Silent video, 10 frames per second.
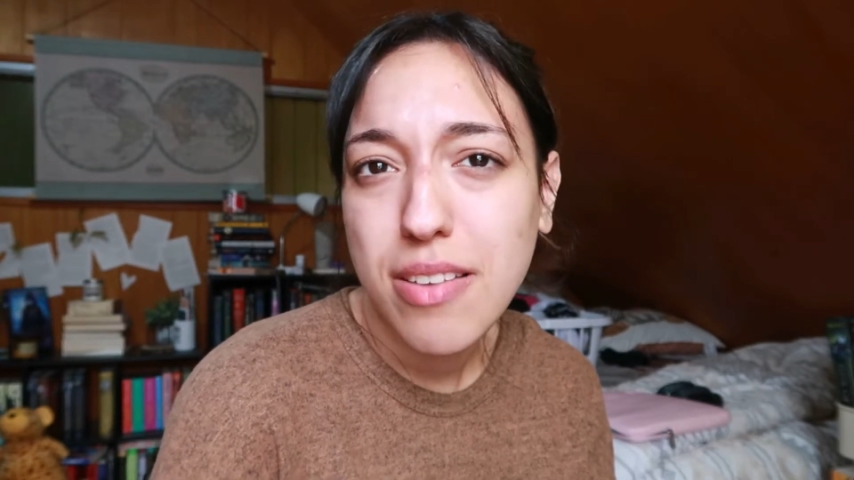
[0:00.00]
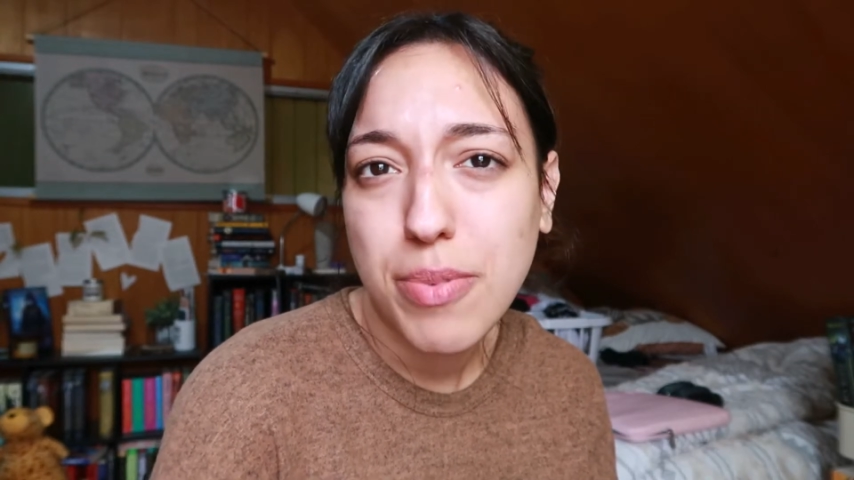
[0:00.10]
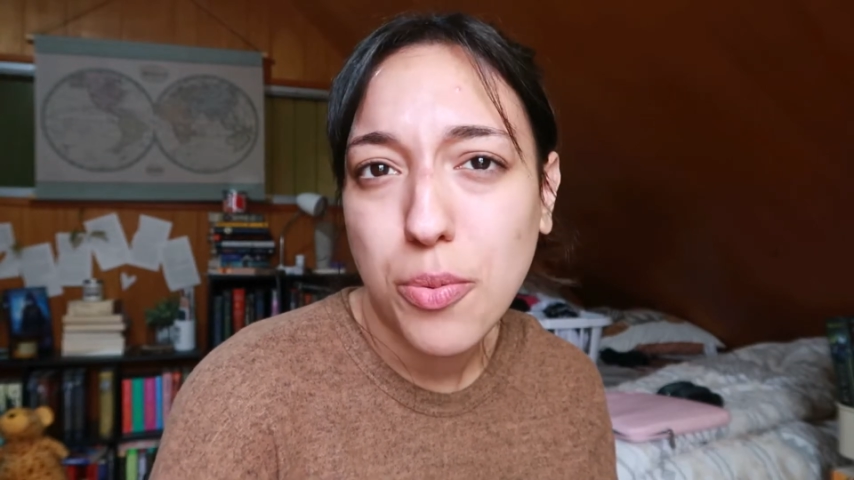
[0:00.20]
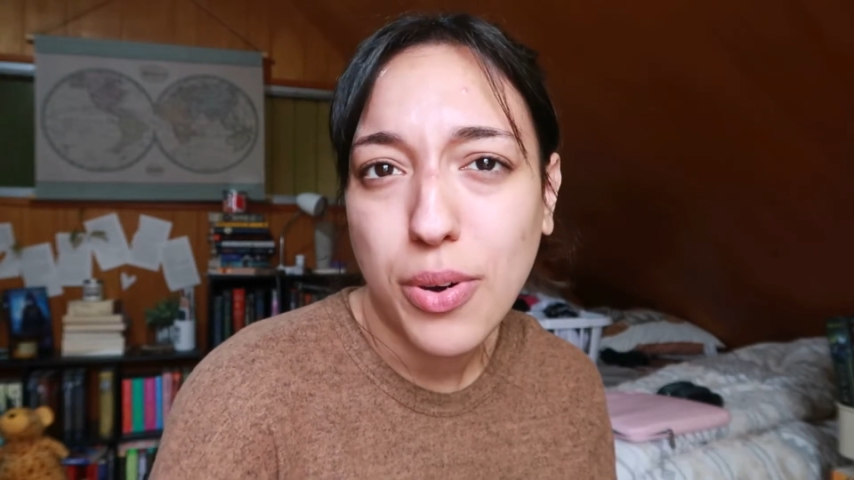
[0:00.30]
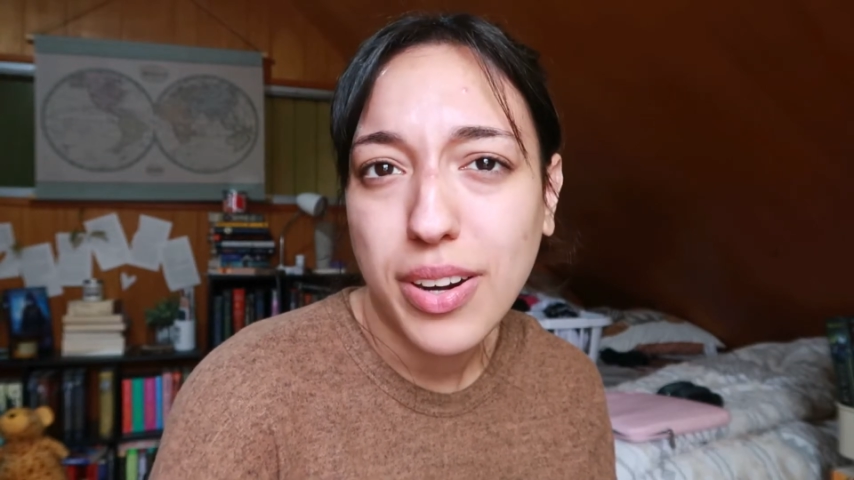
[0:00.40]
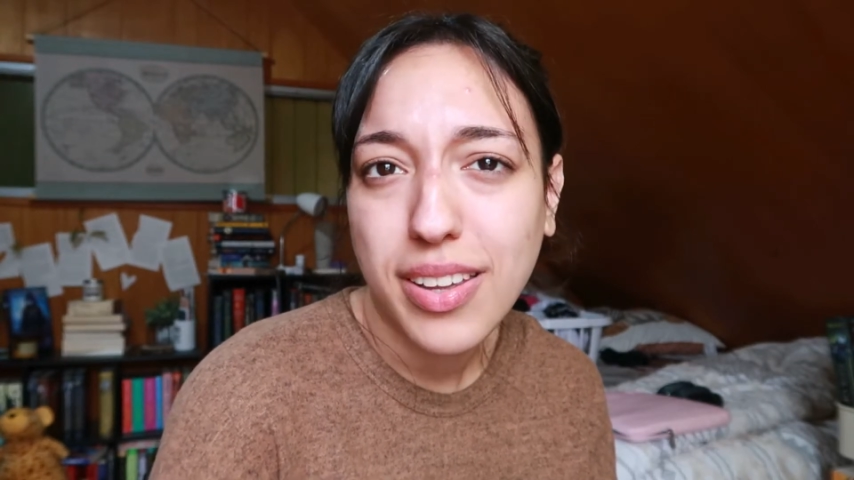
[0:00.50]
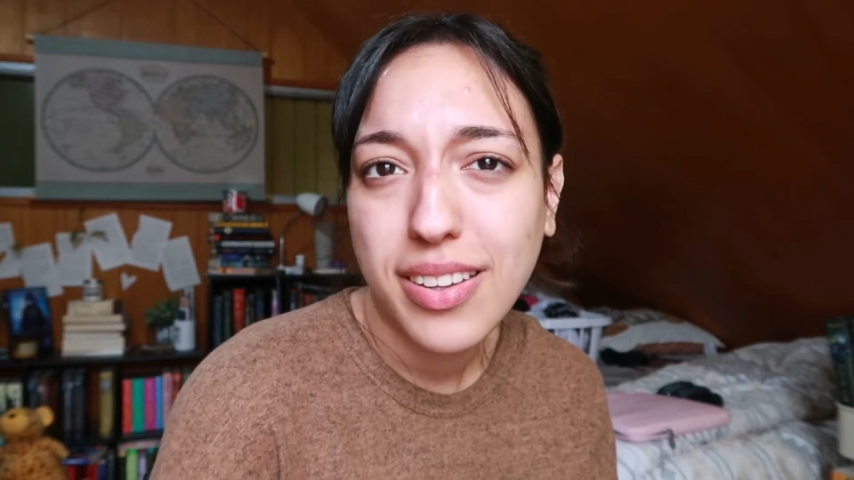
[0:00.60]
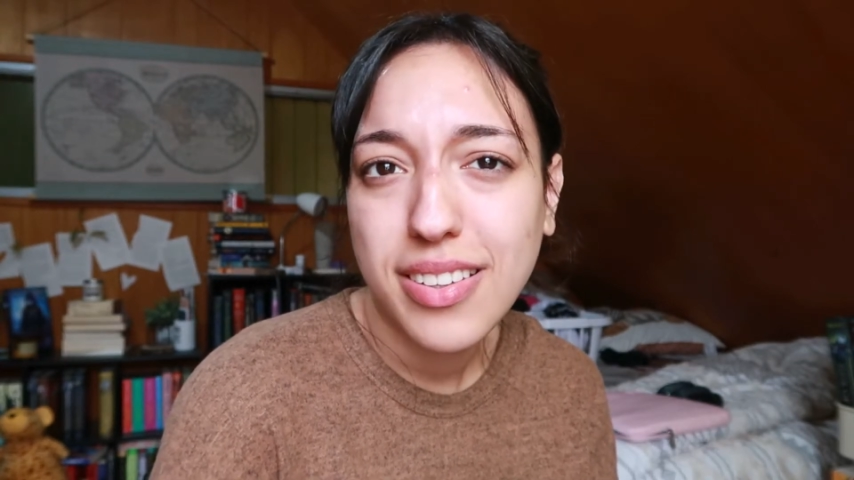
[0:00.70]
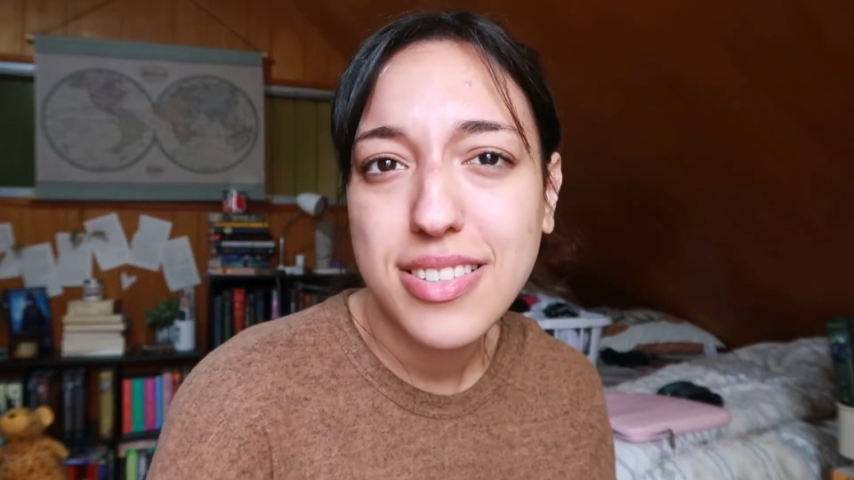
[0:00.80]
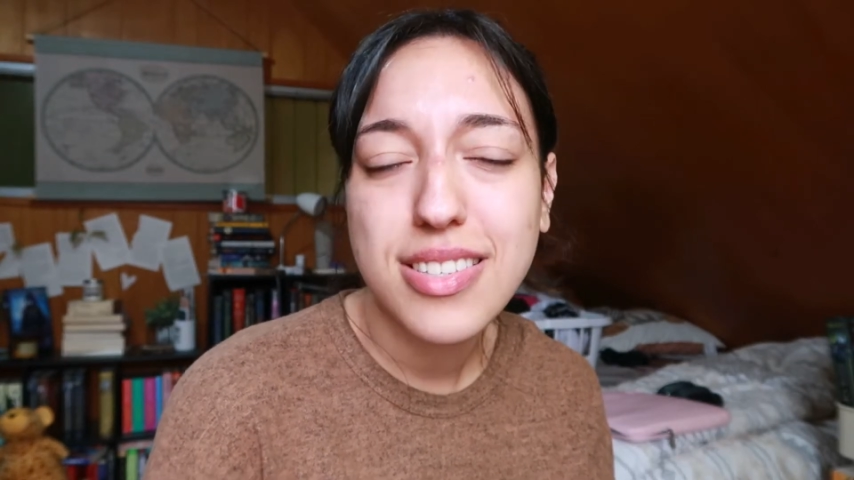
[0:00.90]
I've been
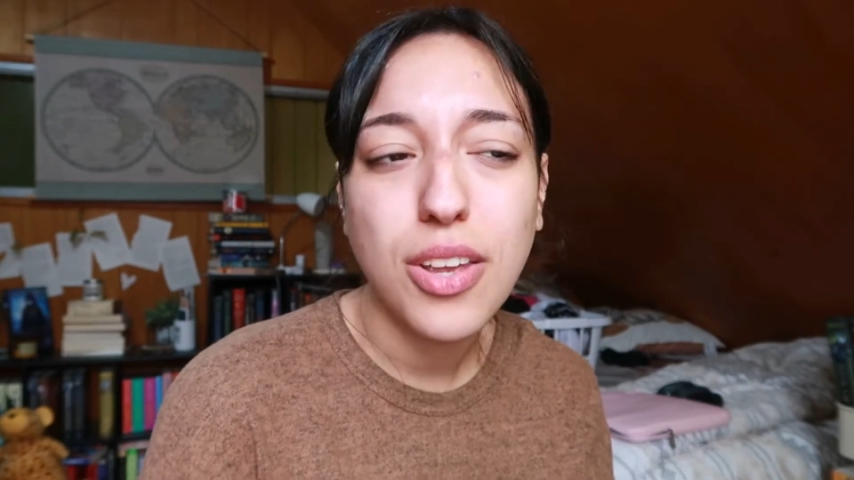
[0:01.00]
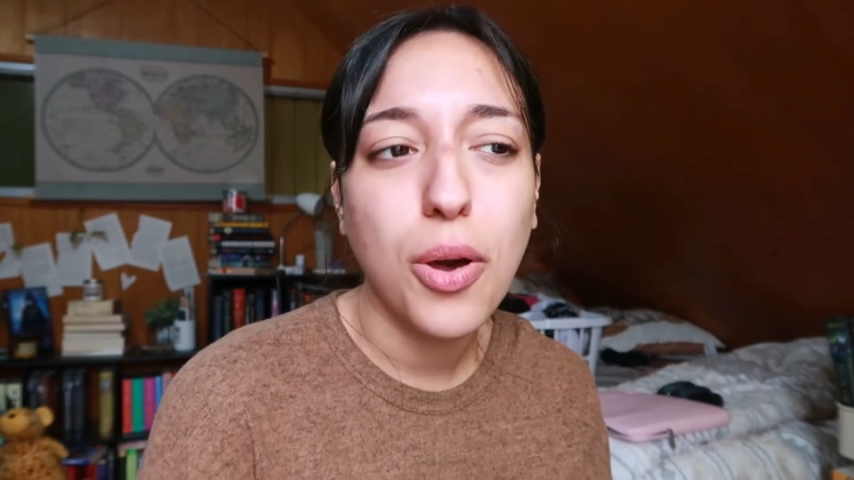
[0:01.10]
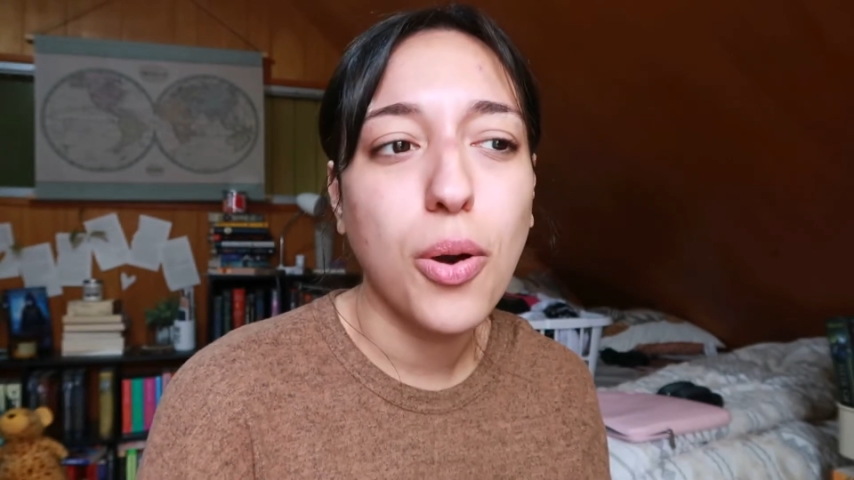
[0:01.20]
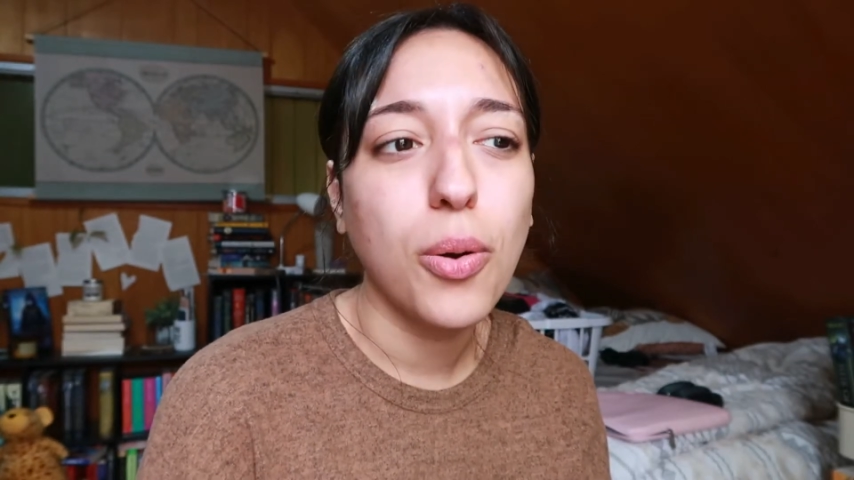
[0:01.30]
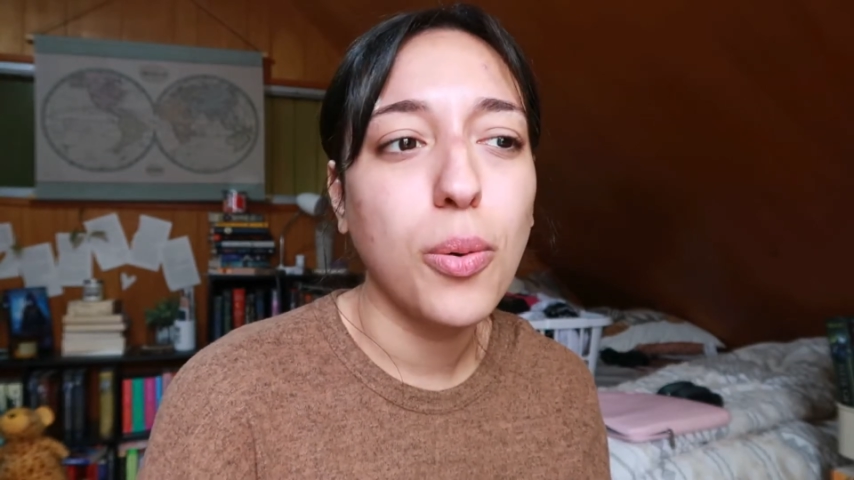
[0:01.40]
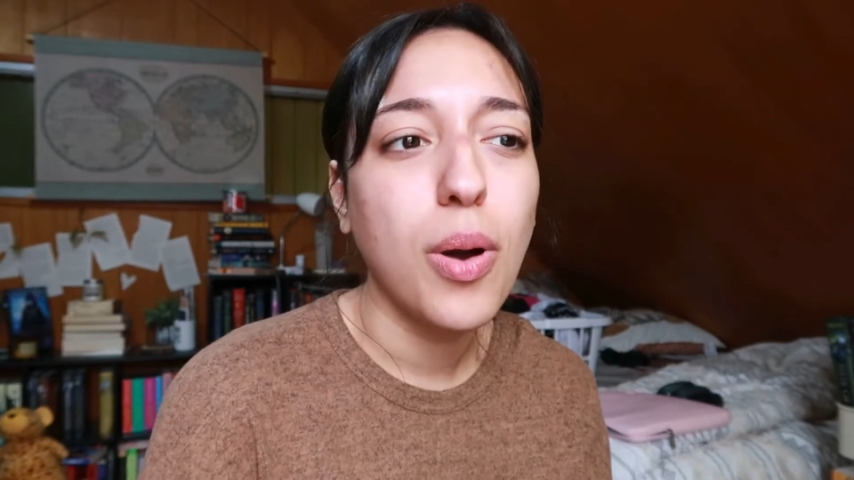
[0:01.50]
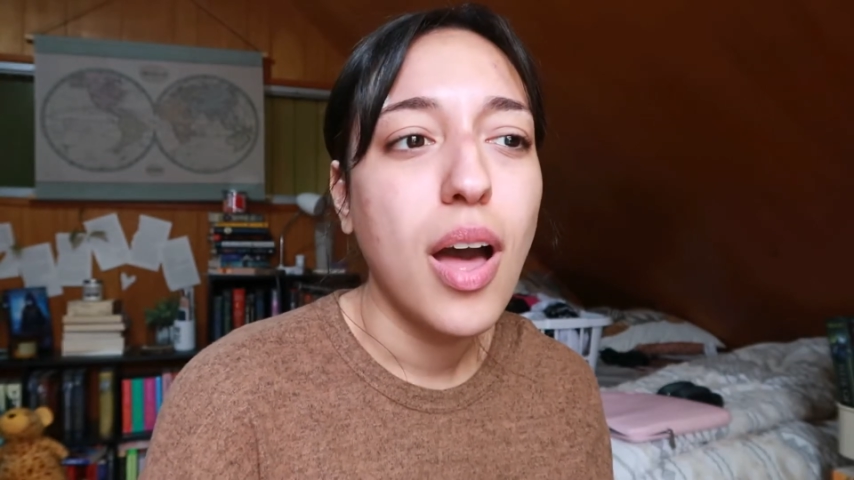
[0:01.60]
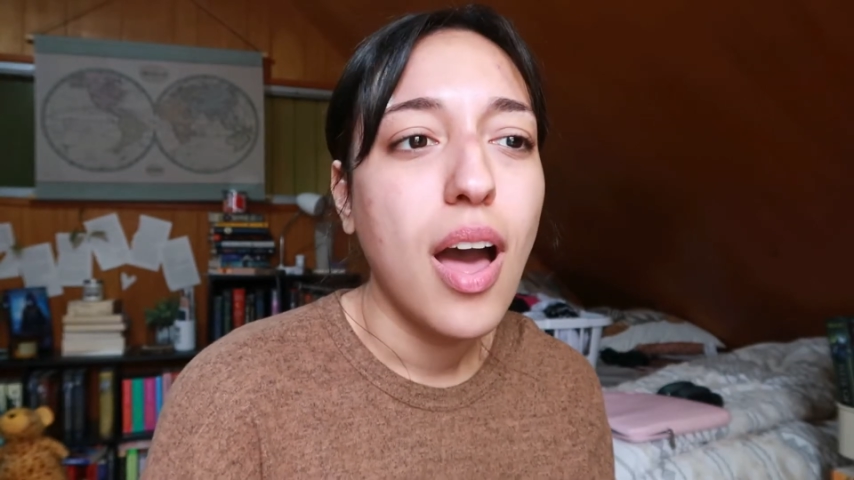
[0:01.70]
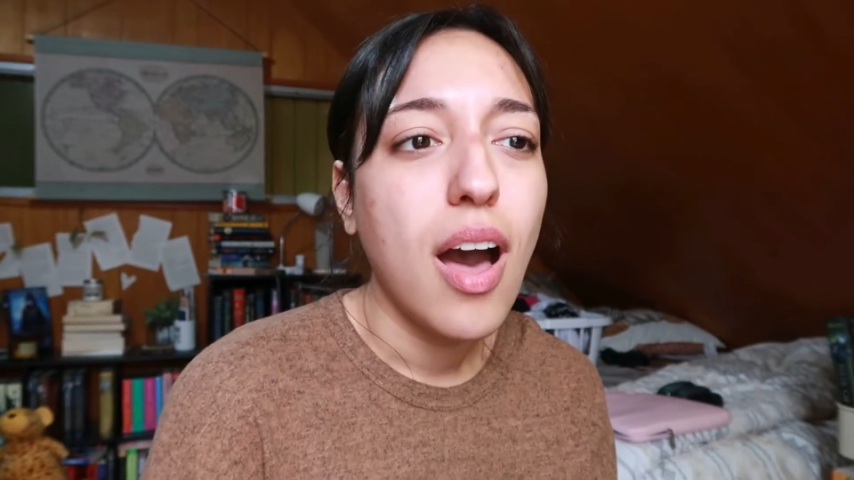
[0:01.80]
working. So